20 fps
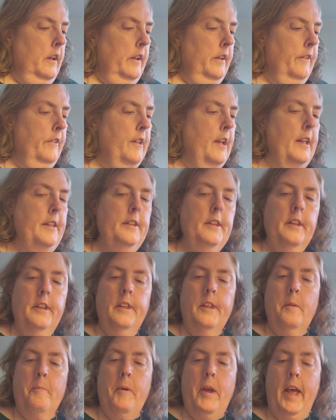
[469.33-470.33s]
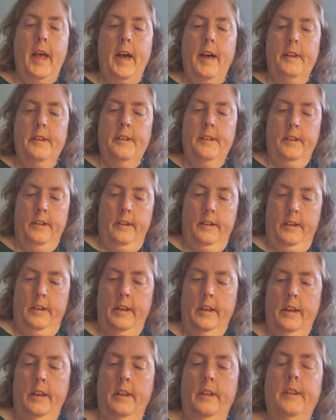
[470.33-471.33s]
Then the past
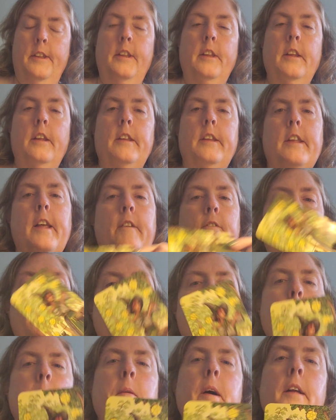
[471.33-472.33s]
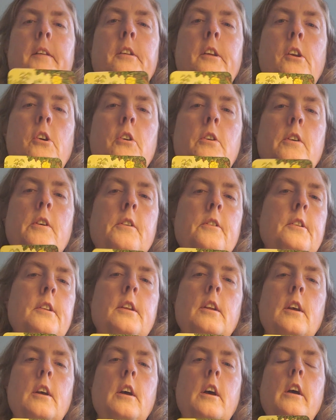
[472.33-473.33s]
is the Seven of
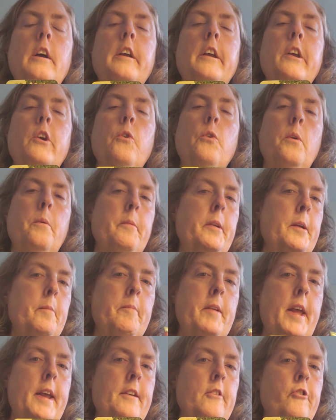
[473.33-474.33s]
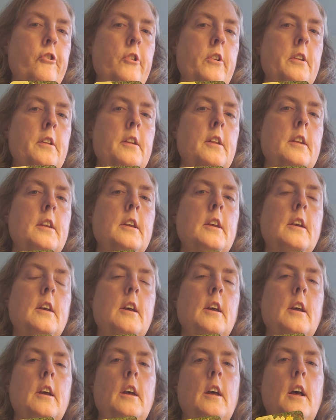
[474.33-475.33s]
Pentacles. You were being patient.
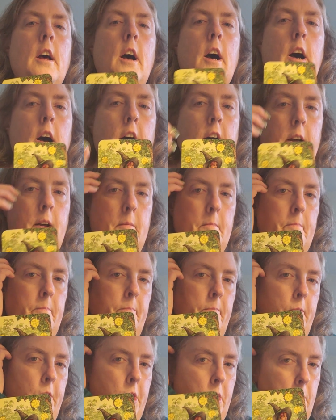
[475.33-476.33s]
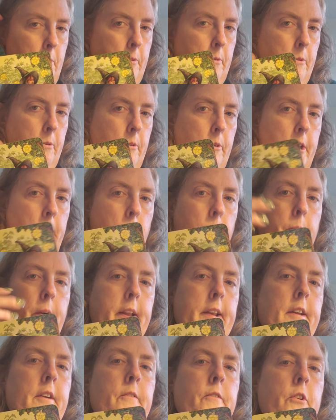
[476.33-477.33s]
Um, you're you're
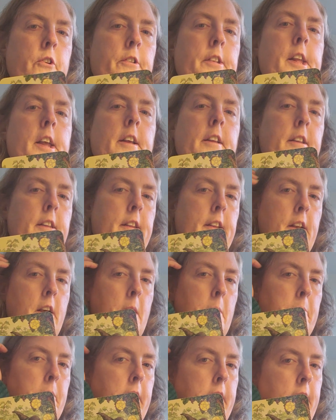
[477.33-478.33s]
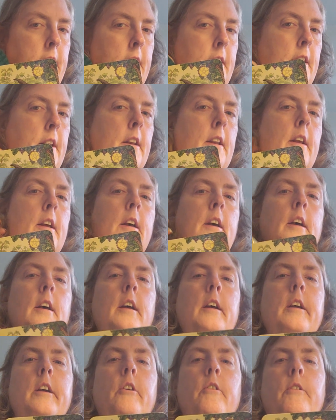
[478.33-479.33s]
waiting for things to come in.
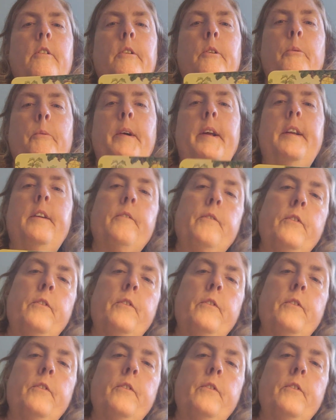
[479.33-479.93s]
You're you're waiting